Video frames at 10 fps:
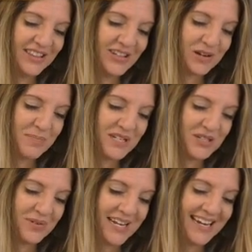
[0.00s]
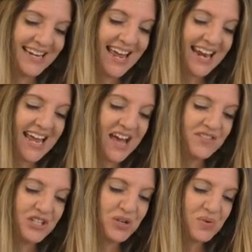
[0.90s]
look between and I
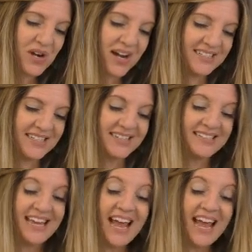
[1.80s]
have two consonants.